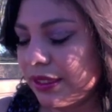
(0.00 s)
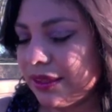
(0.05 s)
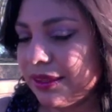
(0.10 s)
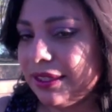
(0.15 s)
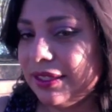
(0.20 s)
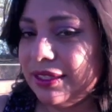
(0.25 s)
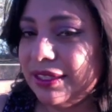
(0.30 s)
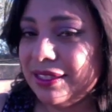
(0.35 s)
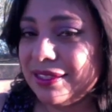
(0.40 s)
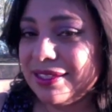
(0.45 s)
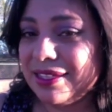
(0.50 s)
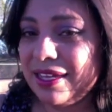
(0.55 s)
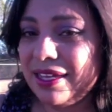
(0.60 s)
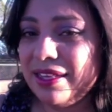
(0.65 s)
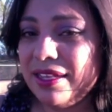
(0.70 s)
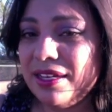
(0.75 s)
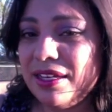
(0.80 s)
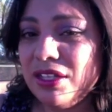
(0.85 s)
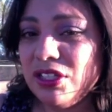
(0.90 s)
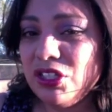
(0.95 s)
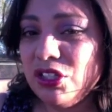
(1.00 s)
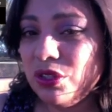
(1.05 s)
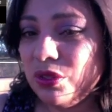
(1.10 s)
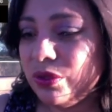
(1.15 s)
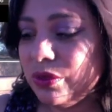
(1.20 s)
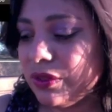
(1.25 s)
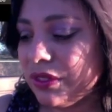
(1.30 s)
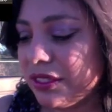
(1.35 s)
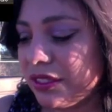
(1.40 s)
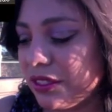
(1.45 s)
The next guy that I
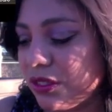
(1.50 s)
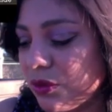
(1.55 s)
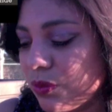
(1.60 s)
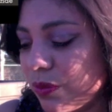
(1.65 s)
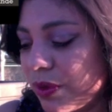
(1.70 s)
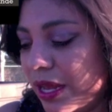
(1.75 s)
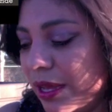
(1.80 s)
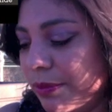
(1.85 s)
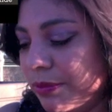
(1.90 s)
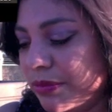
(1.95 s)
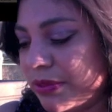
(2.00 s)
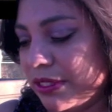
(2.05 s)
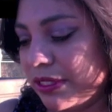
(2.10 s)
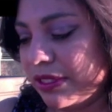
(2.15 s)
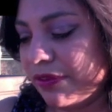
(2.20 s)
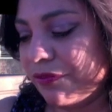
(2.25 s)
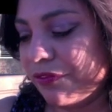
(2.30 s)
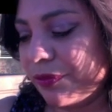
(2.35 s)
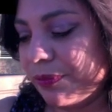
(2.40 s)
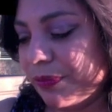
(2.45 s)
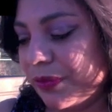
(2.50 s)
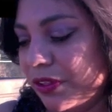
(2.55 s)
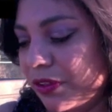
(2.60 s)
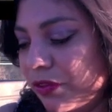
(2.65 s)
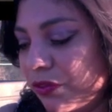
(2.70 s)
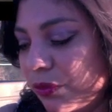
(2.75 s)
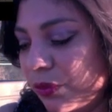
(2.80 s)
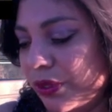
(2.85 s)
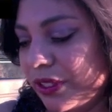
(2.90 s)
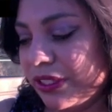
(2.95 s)
chose is Ramsey from the
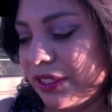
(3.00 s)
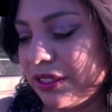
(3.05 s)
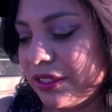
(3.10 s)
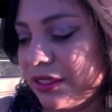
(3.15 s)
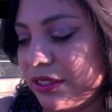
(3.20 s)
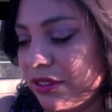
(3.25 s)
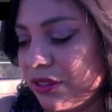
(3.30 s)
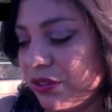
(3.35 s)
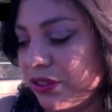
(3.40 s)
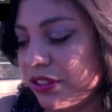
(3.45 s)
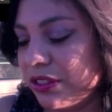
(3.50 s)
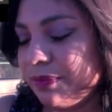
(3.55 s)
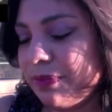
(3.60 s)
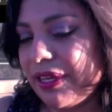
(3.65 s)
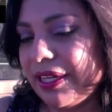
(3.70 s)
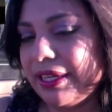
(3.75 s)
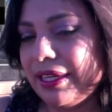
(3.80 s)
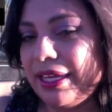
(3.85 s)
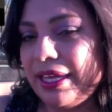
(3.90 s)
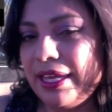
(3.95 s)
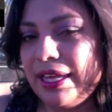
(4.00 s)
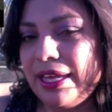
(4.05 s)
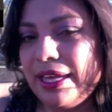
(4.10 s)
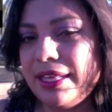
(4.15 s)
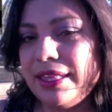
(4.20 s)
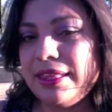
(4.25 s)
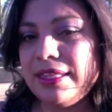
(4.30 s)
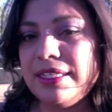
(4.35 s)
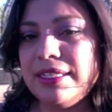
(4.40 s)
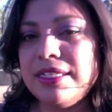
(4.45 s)
Avoiding series by K.A.
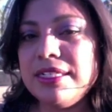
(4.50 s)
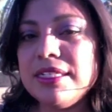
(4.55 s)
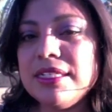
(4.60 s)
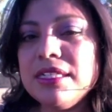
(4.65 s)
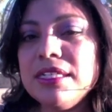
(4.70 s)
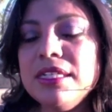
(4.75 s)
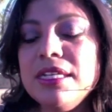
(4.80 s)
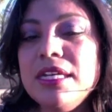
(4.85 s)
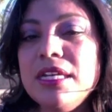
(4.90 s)
Lind.